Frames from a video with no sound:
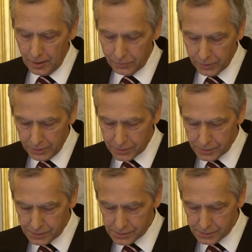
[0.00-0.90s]

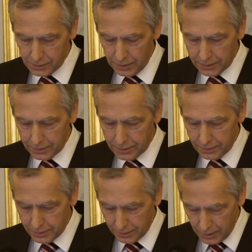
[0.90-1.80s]
religions other
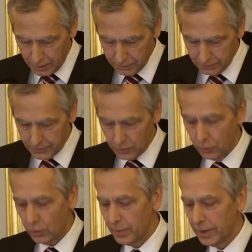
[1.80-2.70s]
than their own,
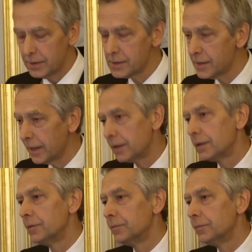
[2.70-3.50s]
or by the state,